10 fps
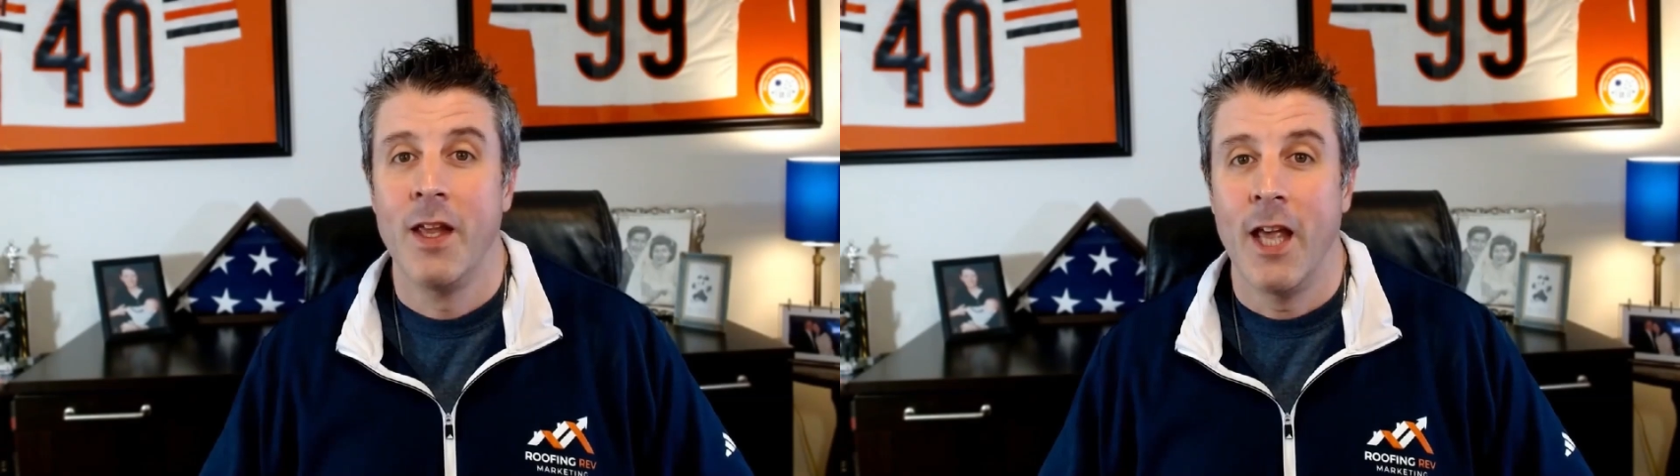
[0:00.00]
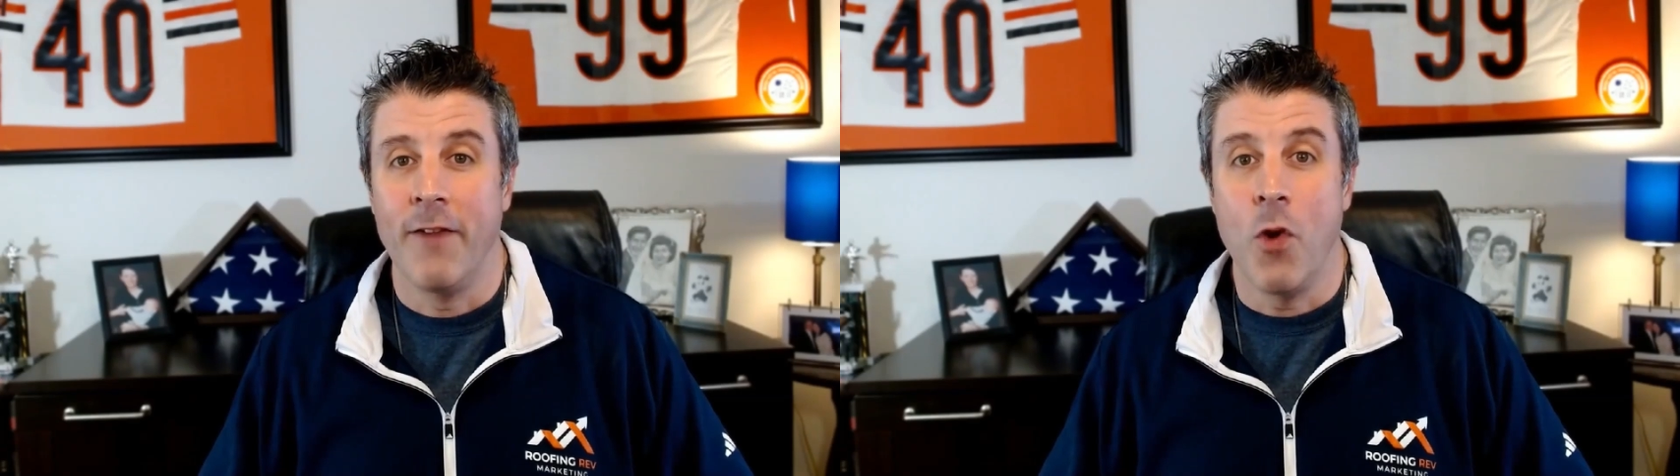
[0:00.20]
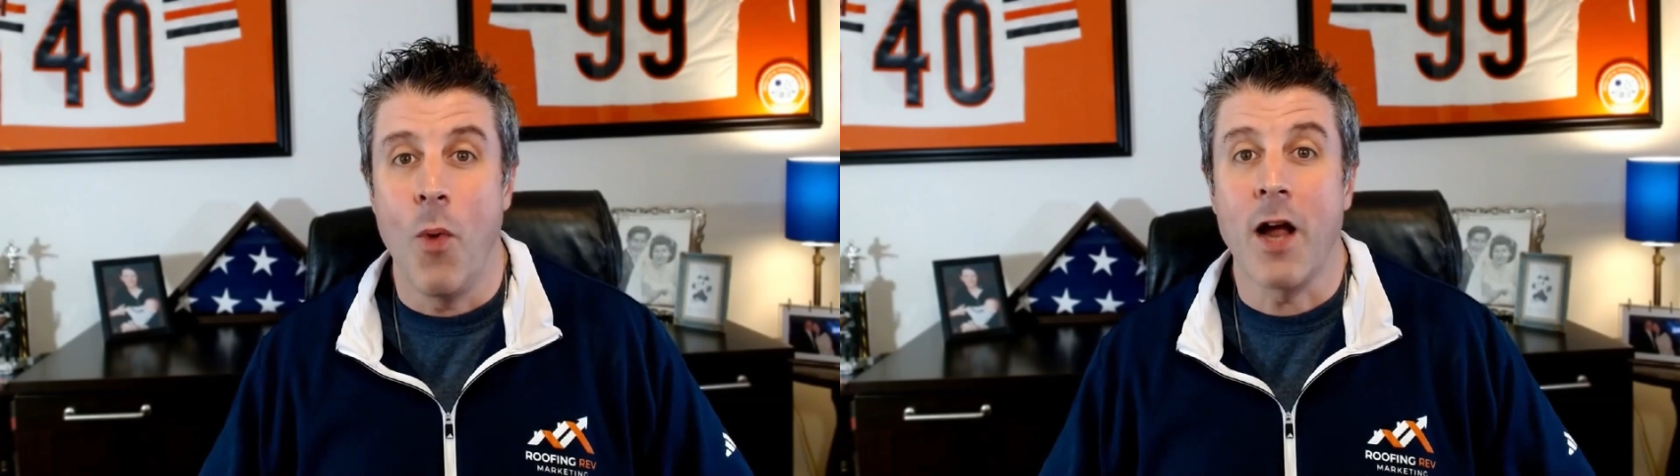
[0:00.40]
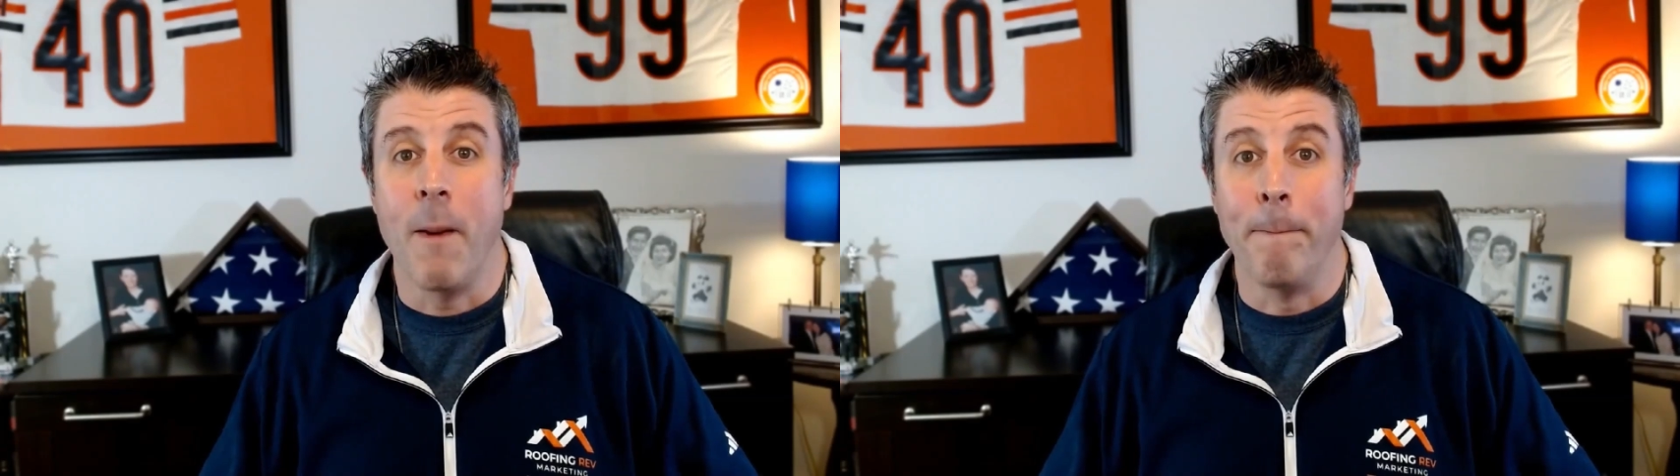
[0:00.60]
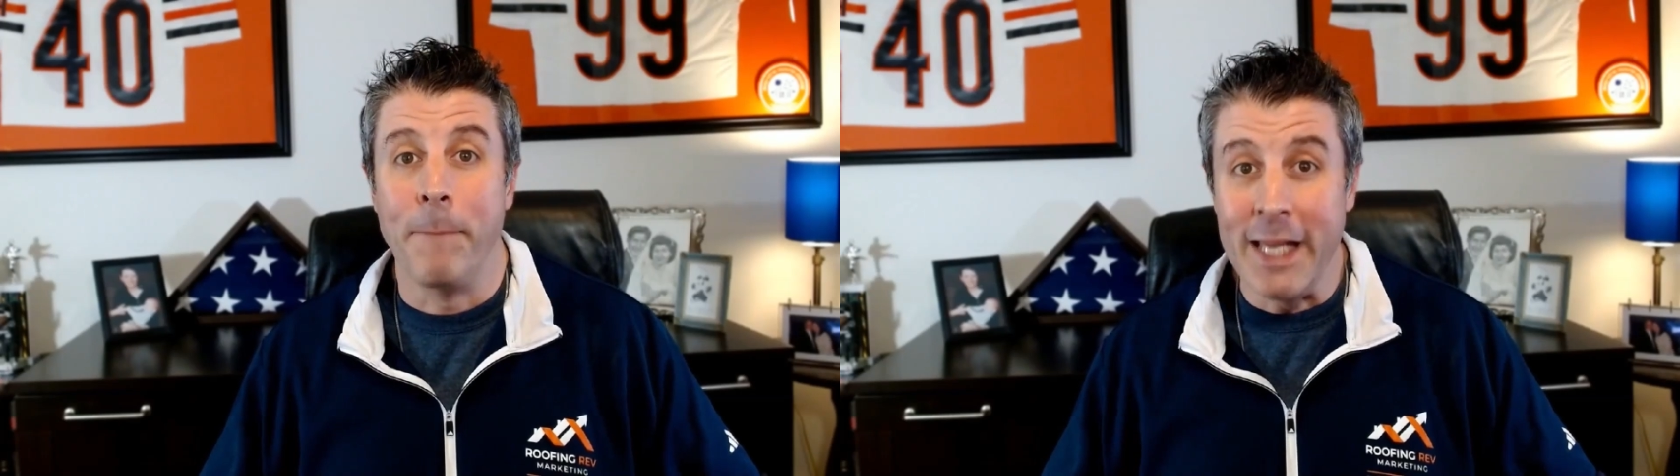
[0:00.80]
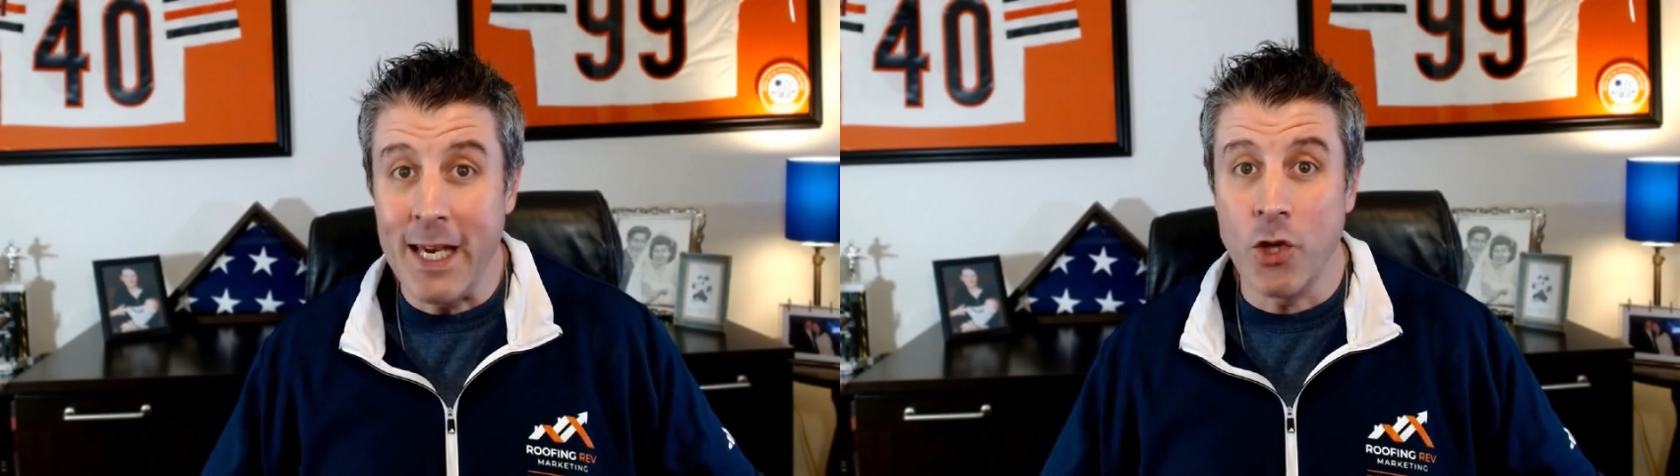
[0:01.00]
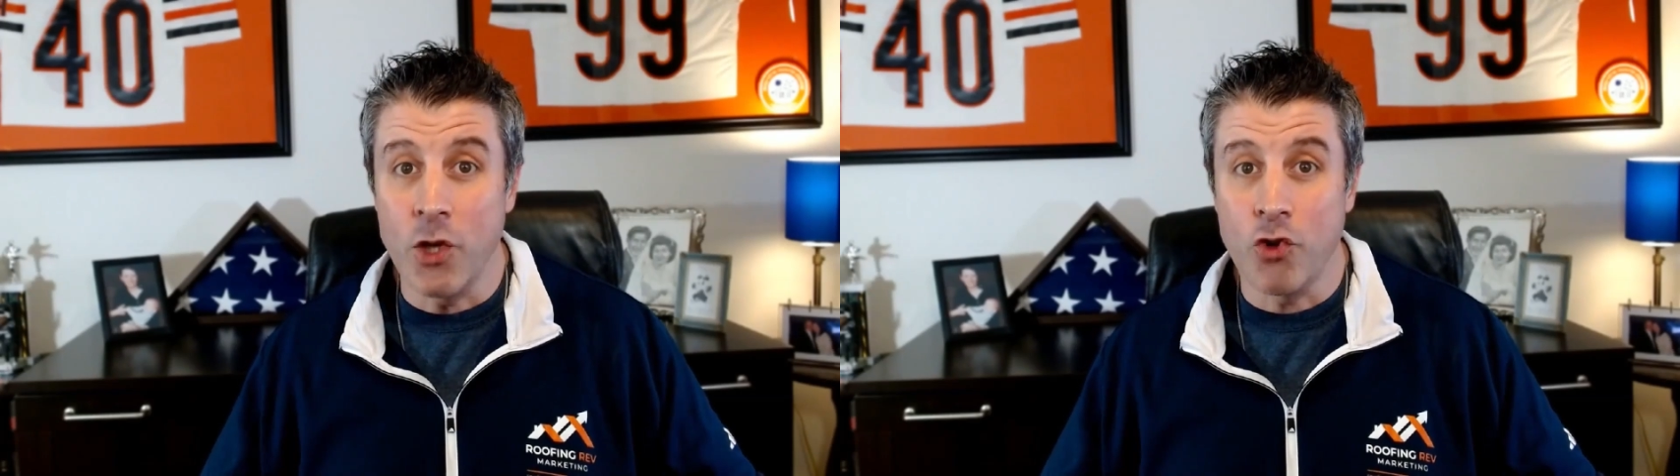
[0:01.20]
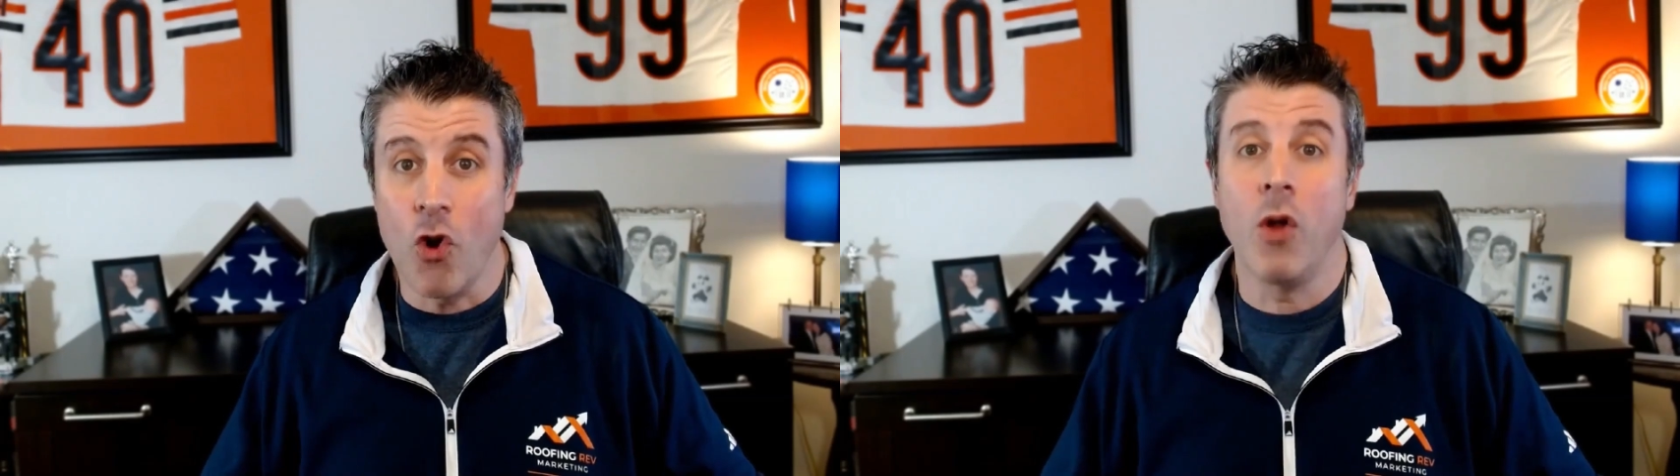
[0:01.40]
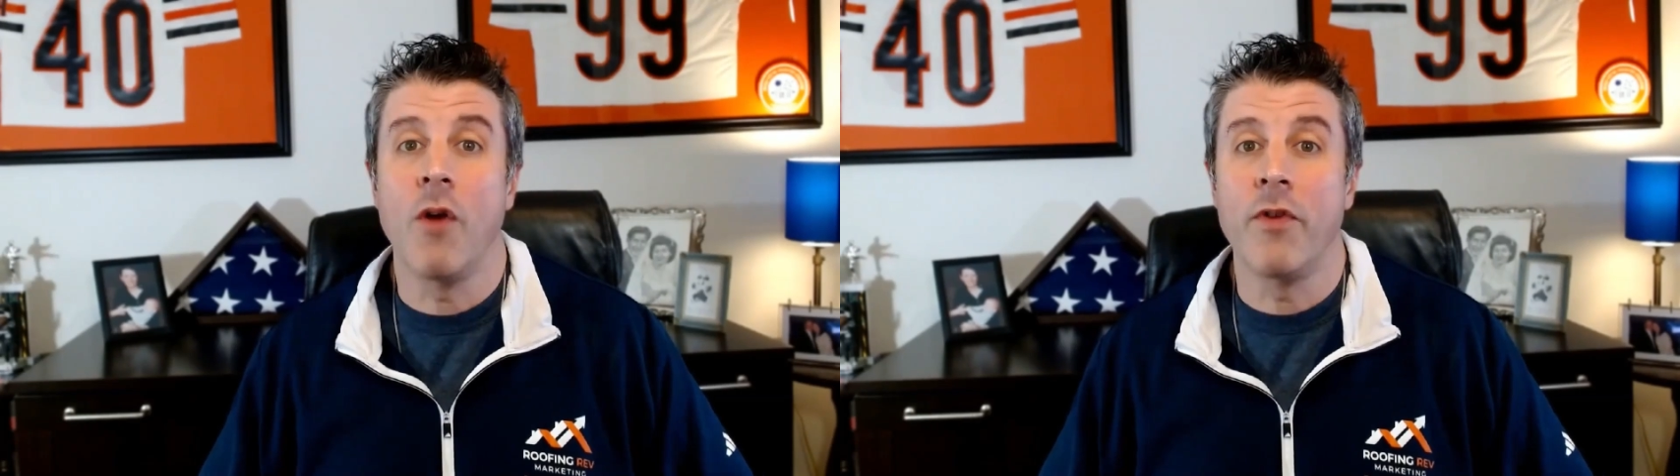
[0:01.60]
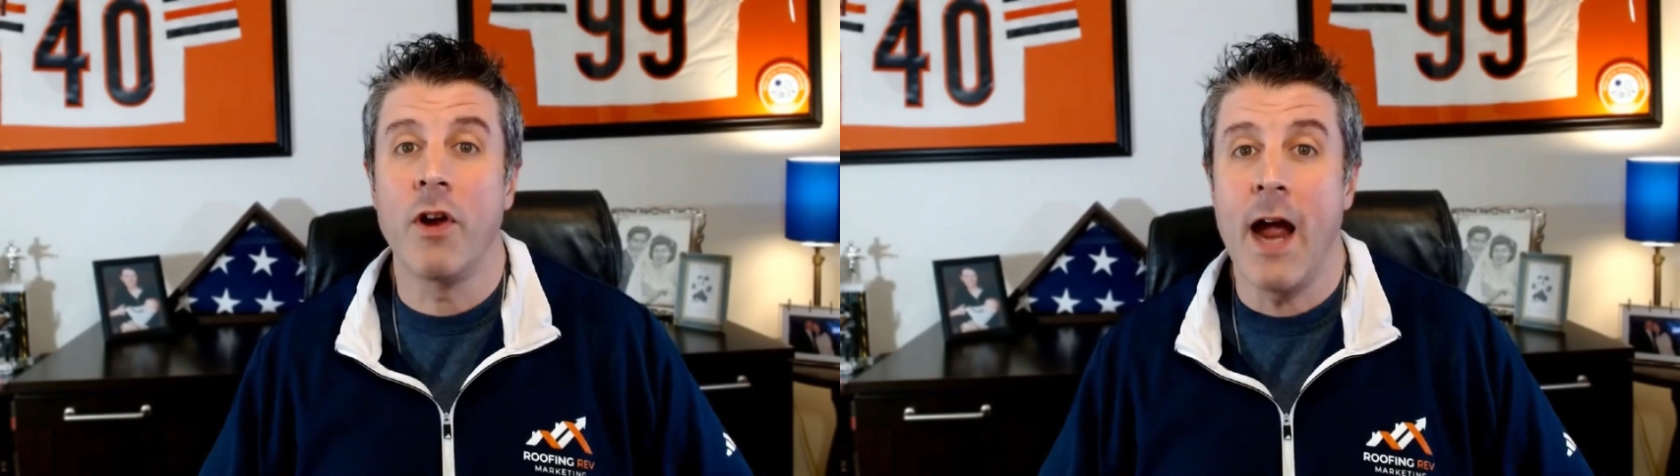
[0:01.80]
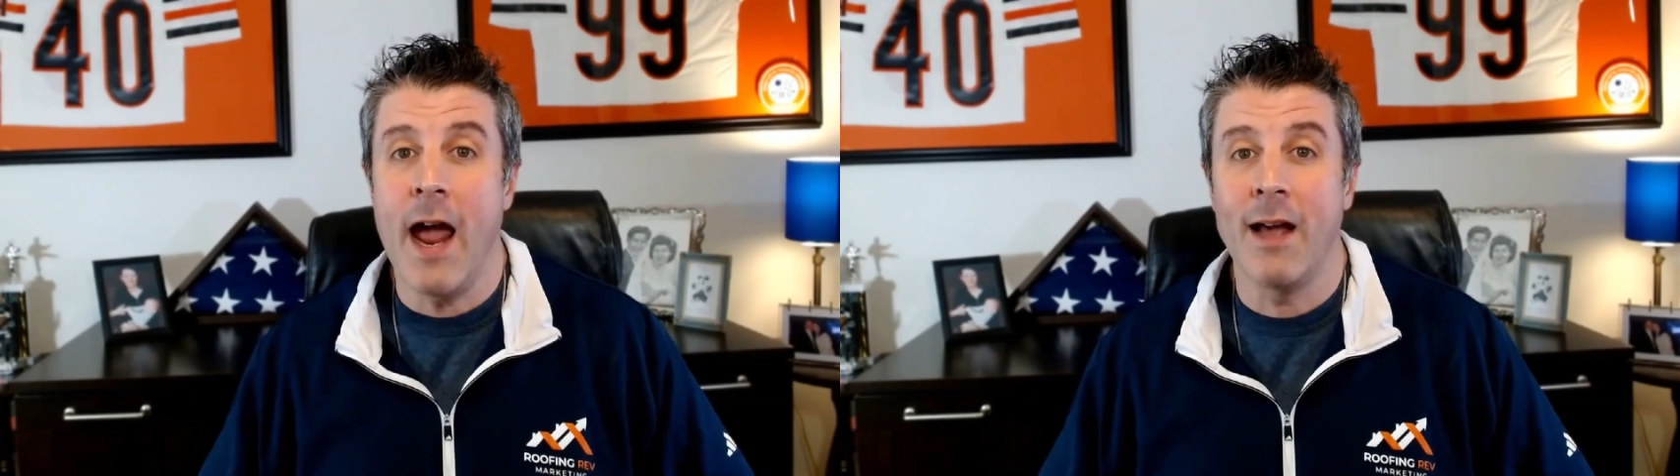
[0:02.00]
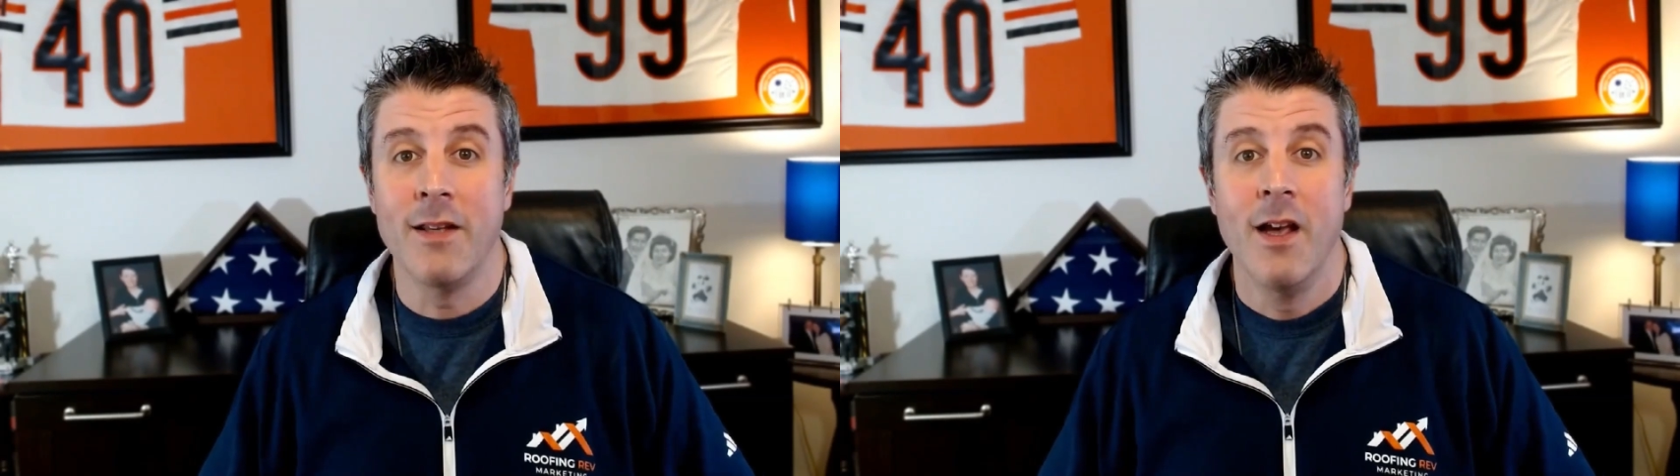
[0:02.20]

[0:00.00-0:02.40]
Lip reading: If you want complete control over your ads